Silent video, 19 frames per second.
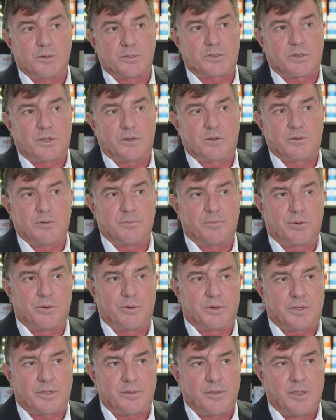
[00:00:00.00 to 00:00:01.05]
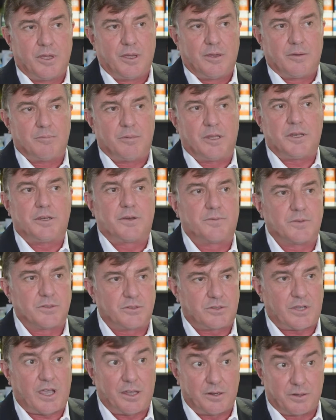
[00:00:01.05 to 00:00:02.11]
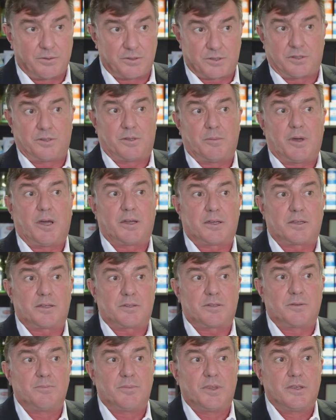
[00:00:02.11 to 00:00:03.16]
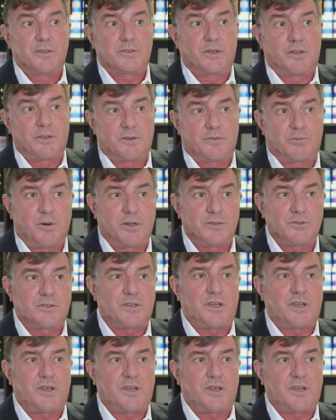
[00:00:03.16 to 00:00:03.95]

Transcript: also employ many different channels in the market so that if one